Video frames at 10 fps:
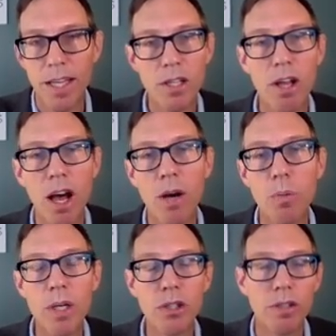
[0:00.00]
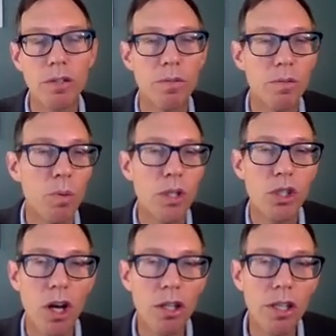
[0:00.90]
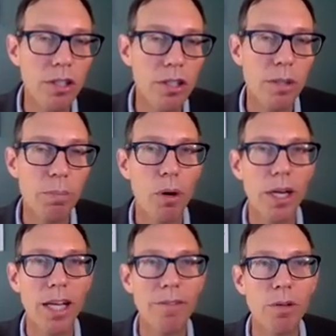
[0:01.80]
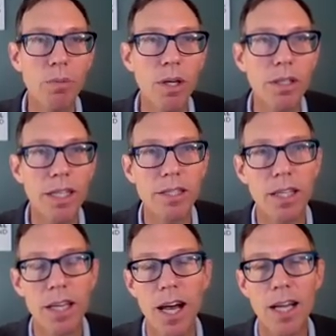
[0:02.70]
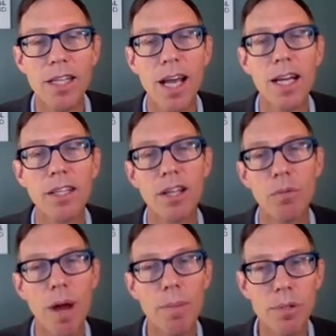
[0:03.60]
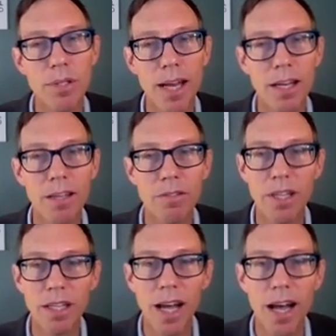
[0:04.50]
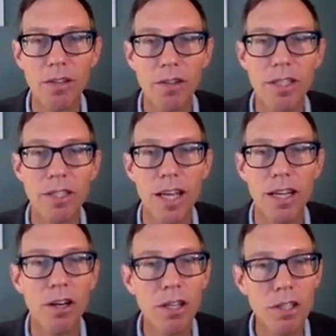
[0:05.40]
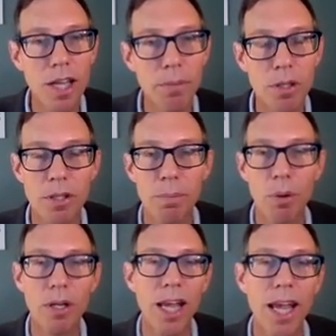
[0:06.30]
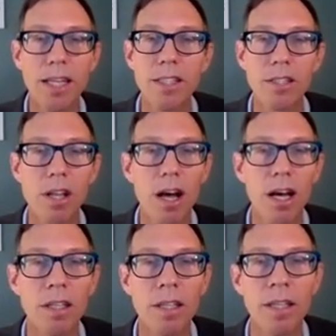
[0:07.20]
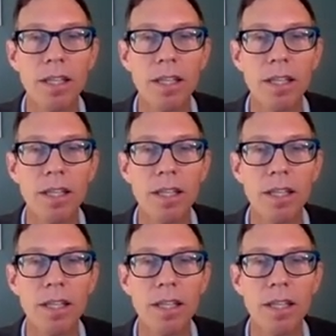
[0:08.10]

is a law we should all look to supporting. Everyone needs to contact their representatives in Congress and urge them to support Canyons Law.